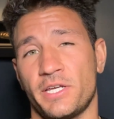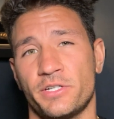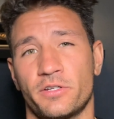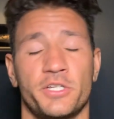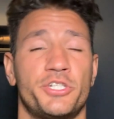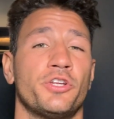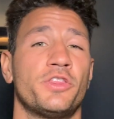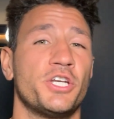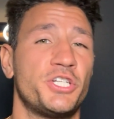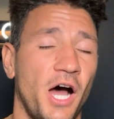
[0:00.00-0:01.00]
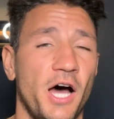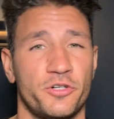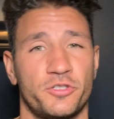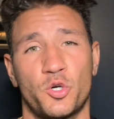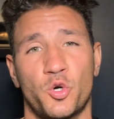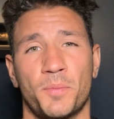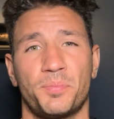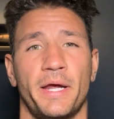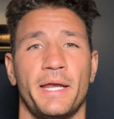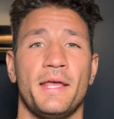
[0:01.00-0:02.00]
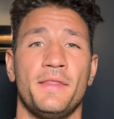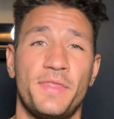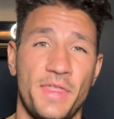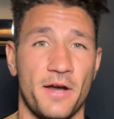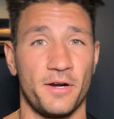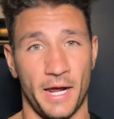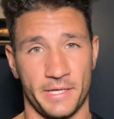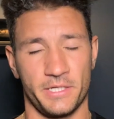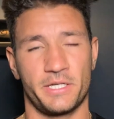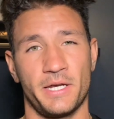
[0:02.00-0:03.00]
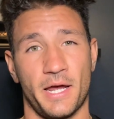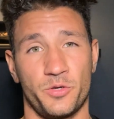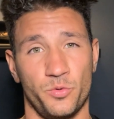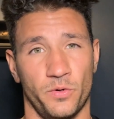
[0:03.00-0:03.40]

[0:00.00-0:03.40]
Angeles should the Dodgers incorporate in their Nike Connect